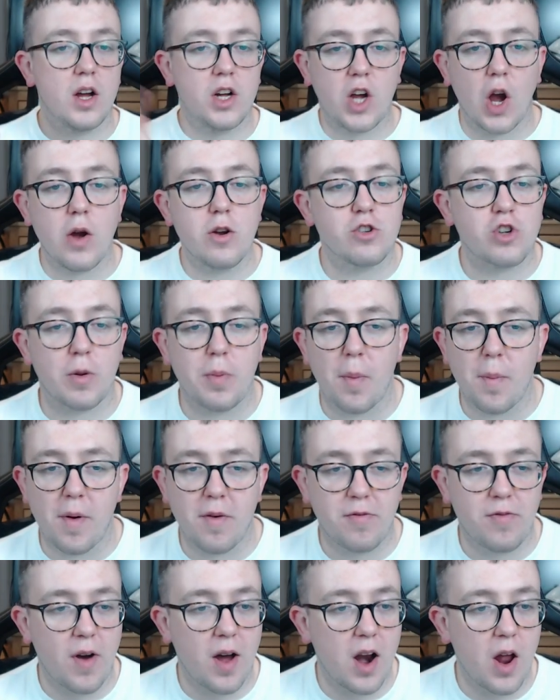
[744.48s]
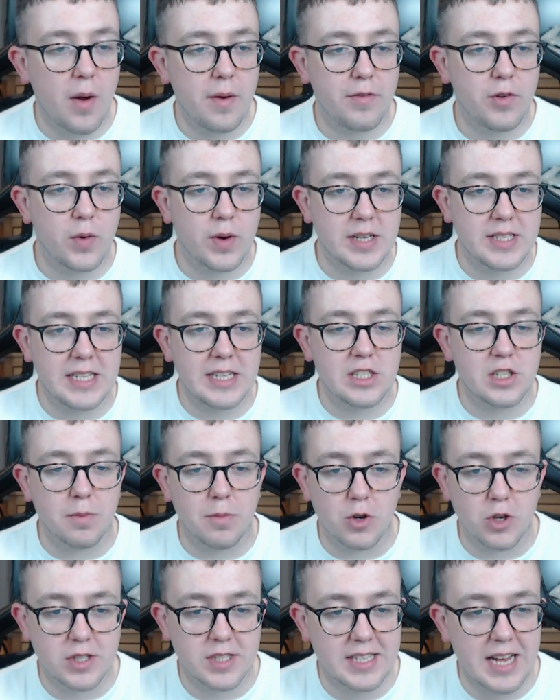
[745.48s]
go and drop him a follow if you want to see some
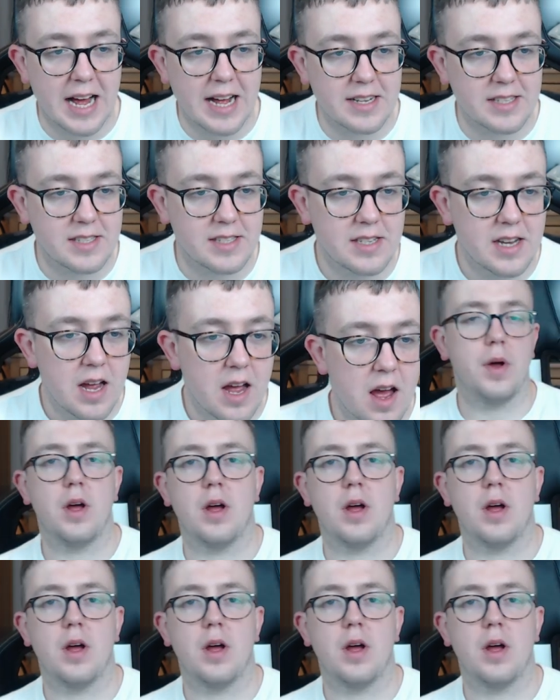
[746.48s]
more stats.